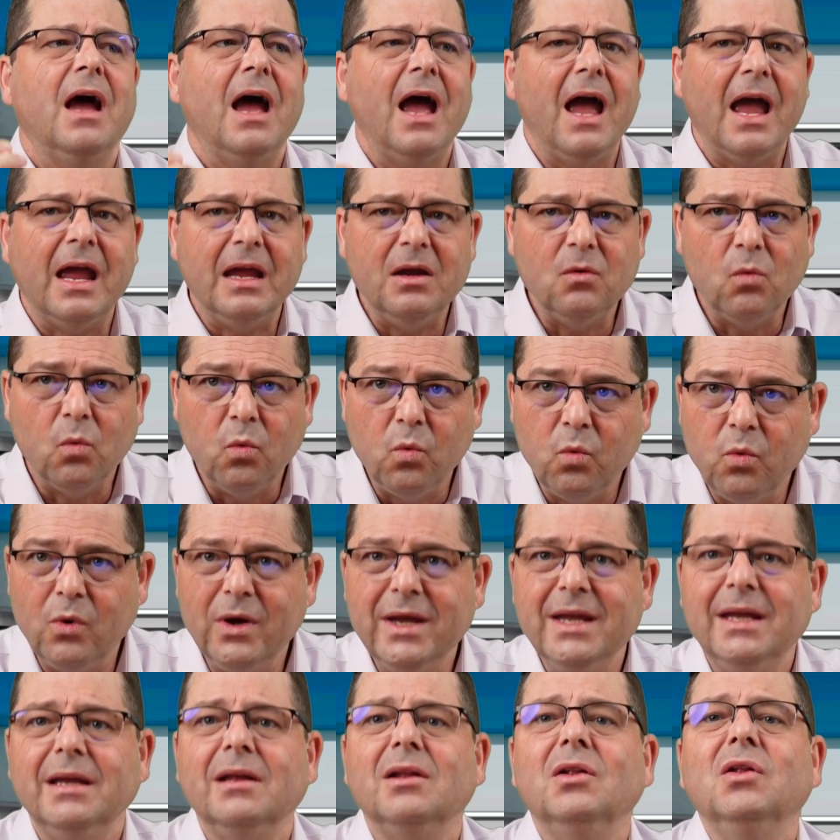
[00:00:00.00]
a
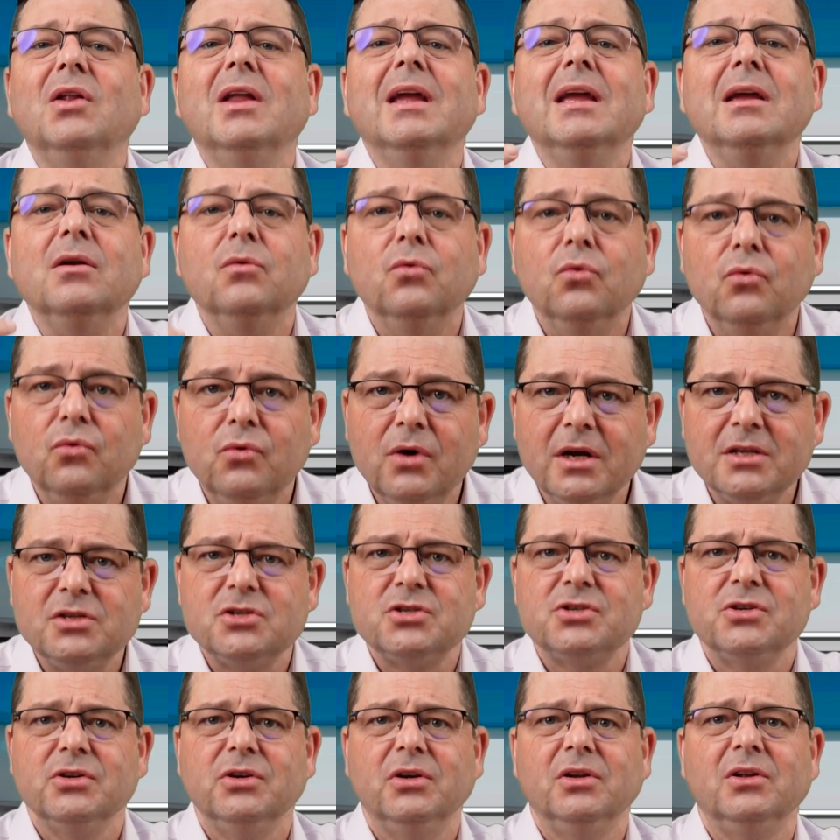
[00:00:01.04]
weekly
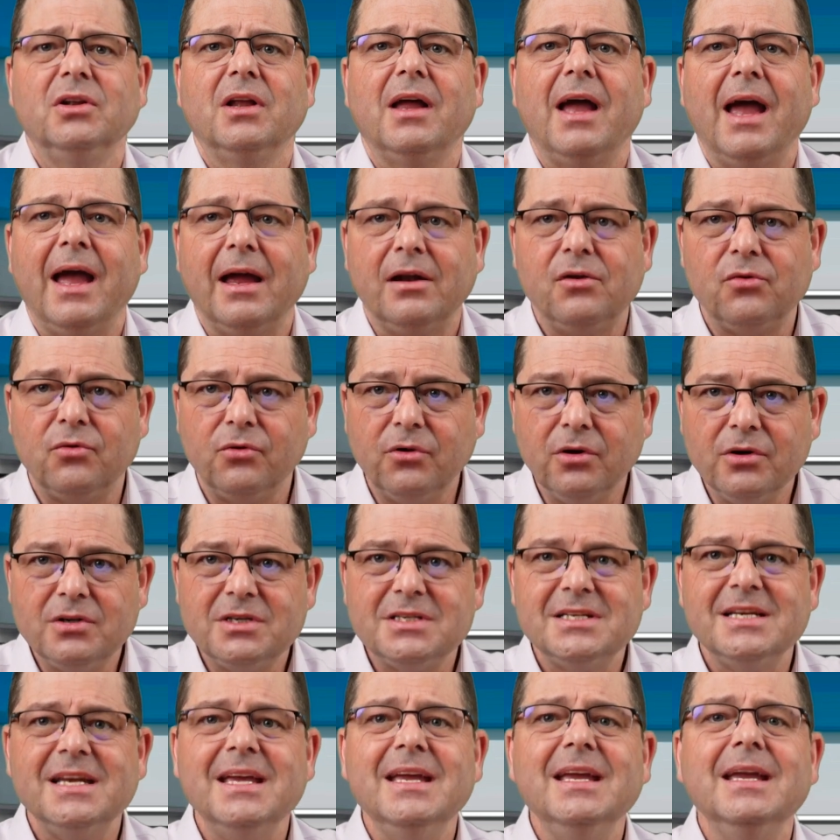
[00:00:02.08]
ritual and
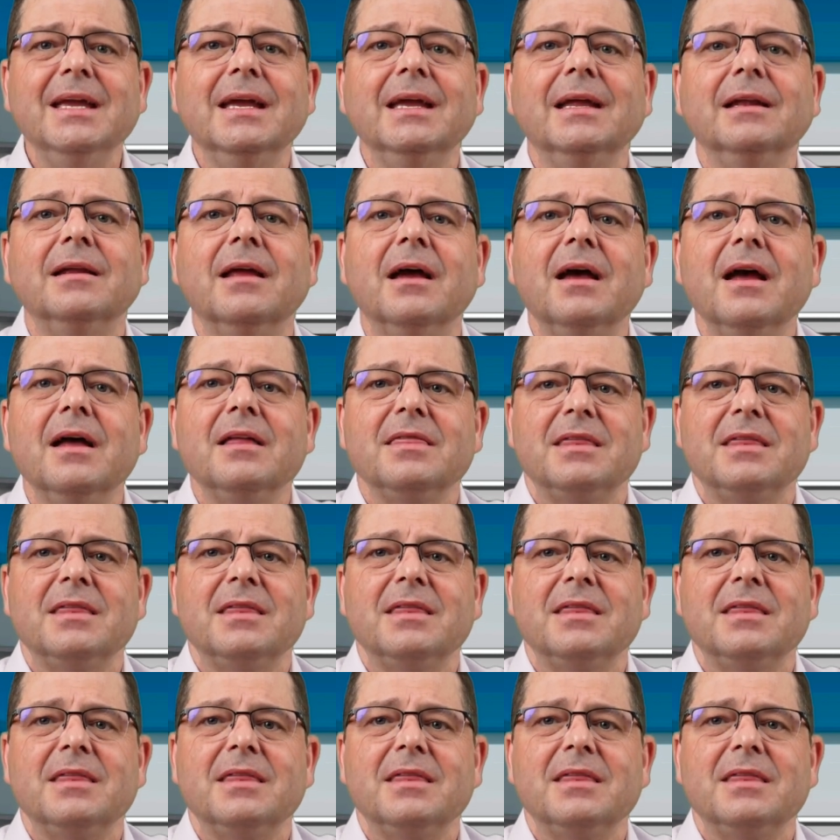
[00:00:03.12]
routine